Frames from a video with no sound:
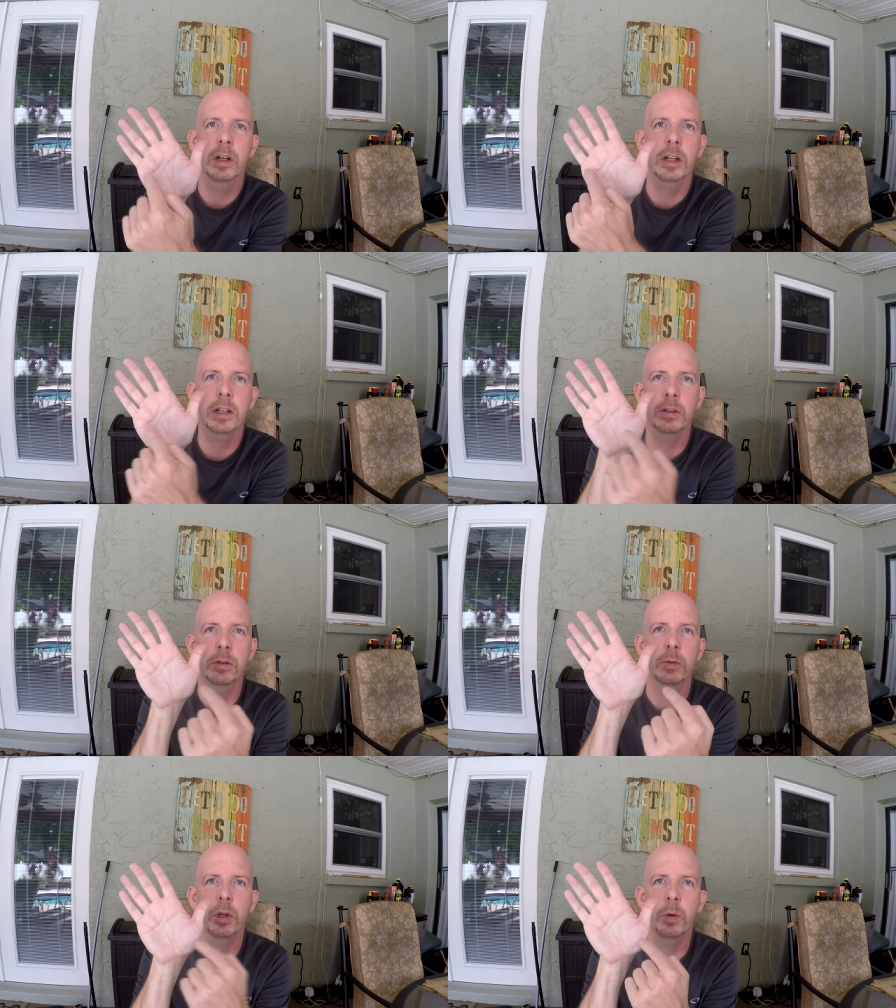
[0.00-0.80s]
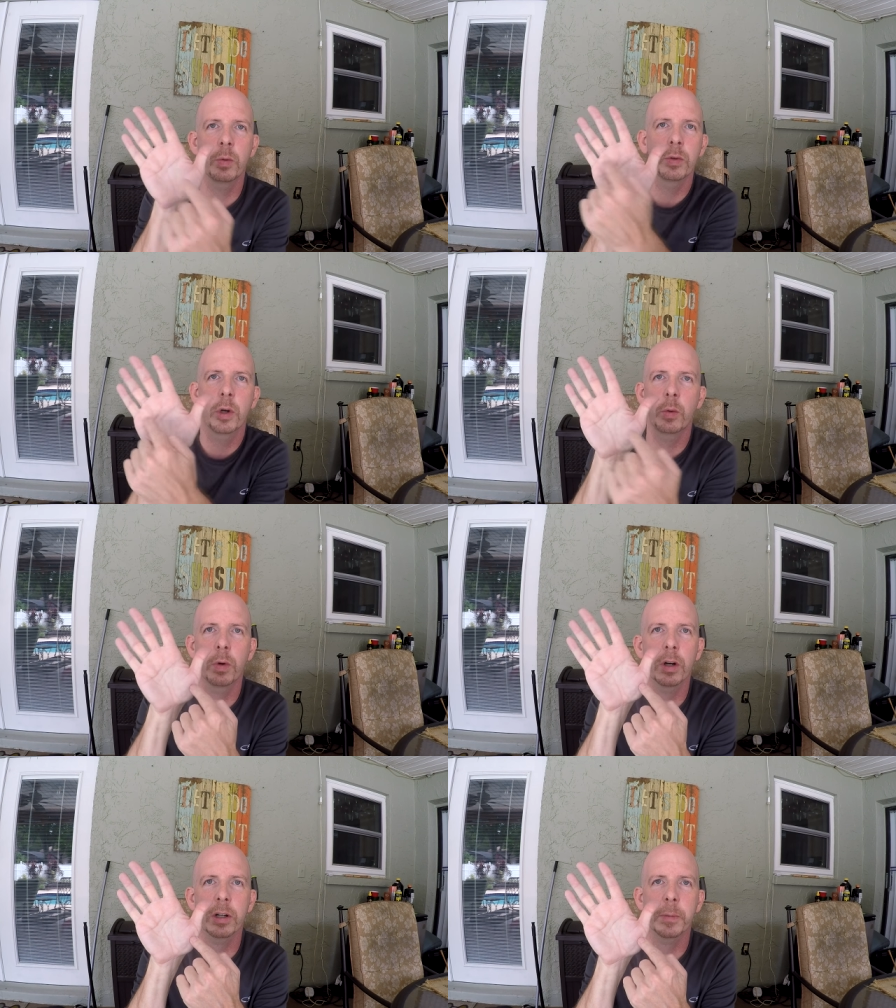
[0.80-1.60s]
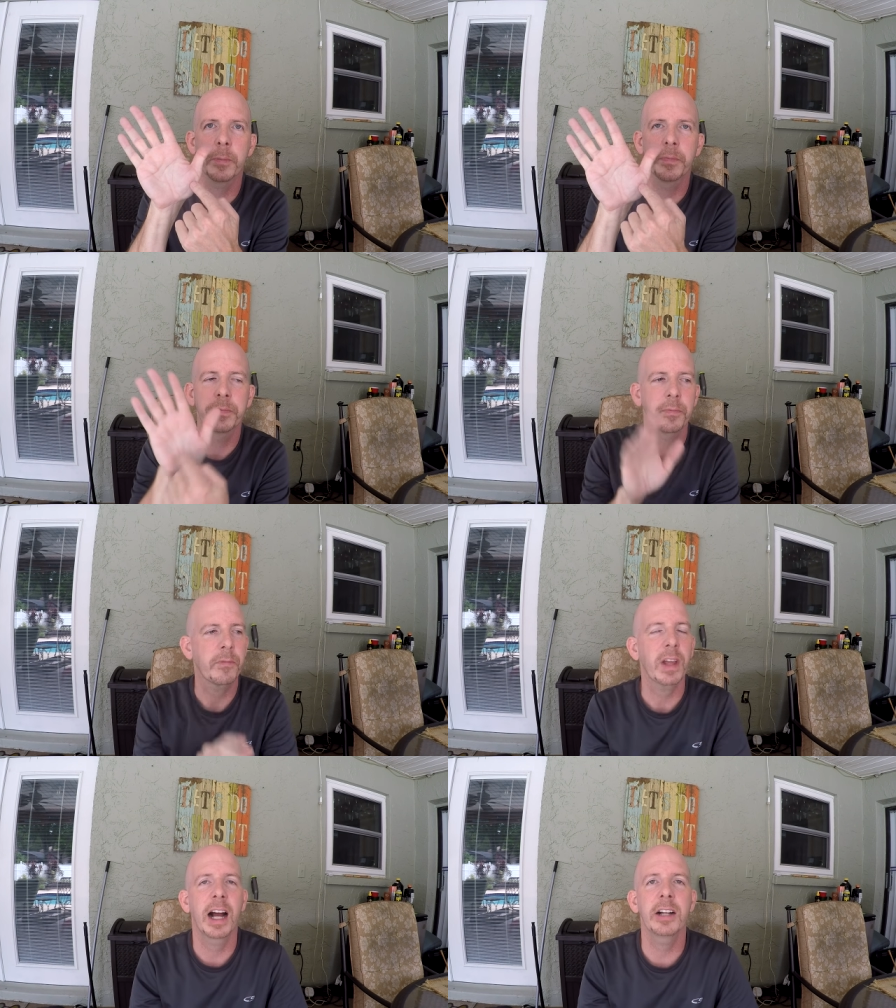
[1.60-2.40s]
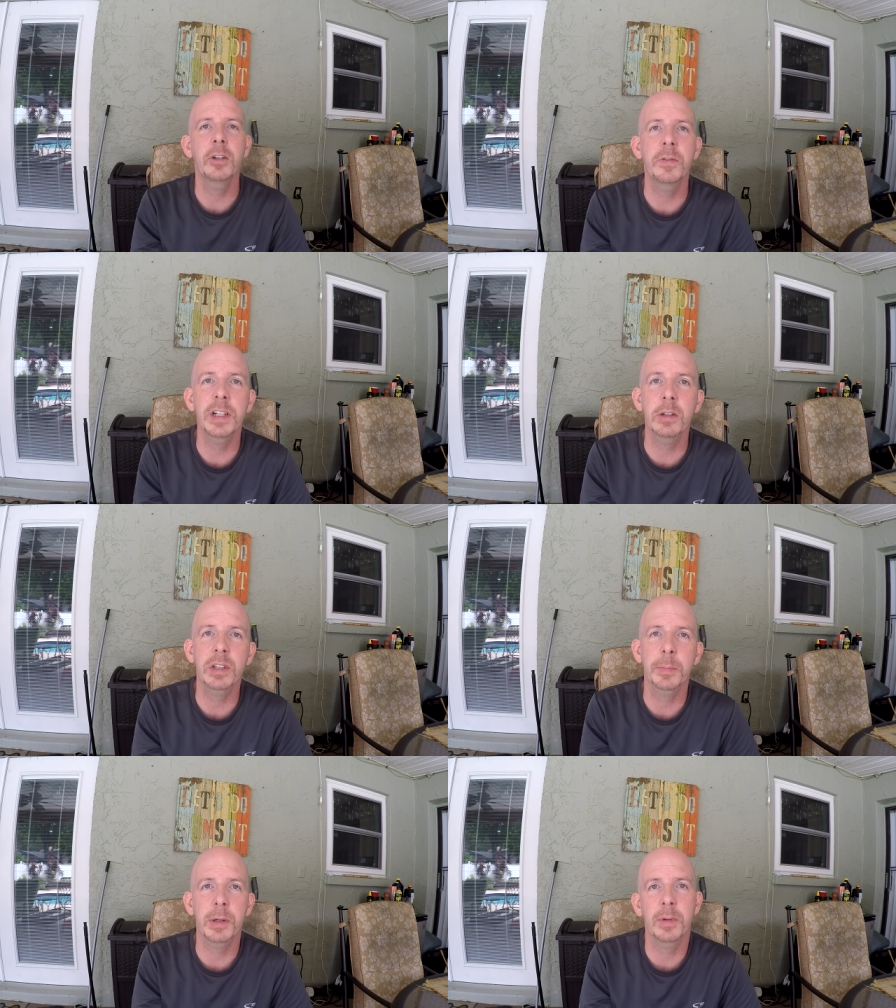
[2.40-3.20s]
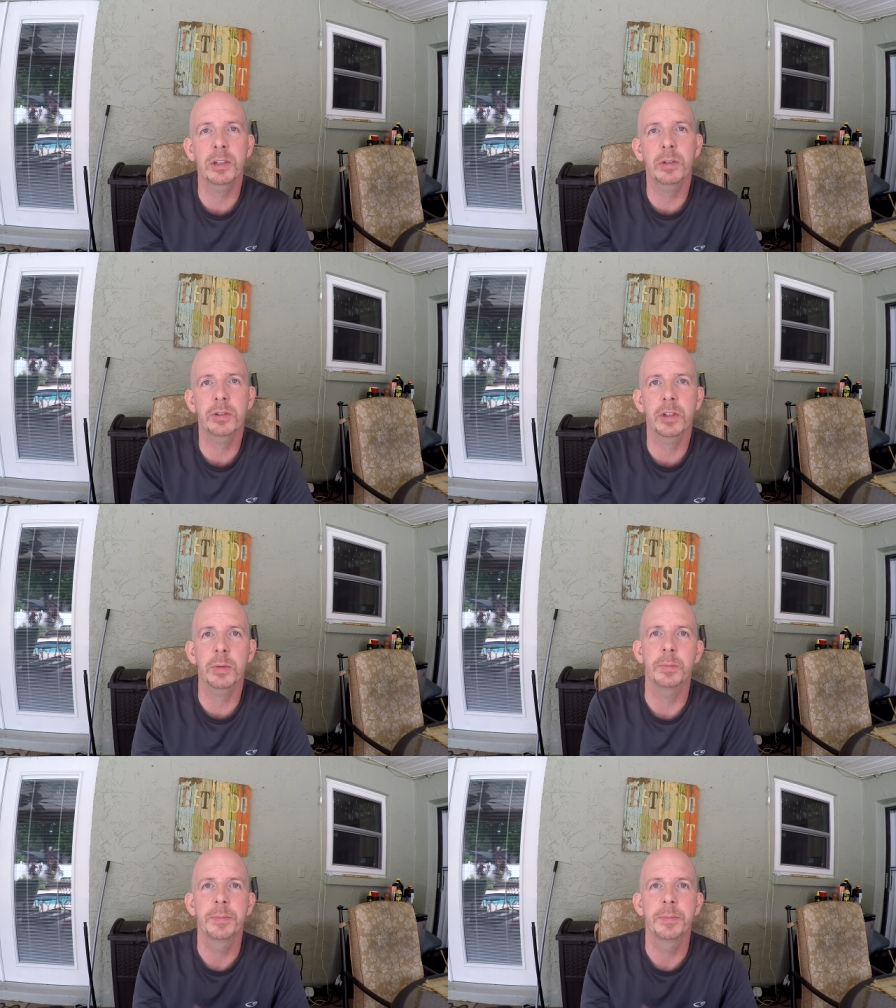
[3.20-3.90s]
And no no work. I do videos, I put them on YouTube.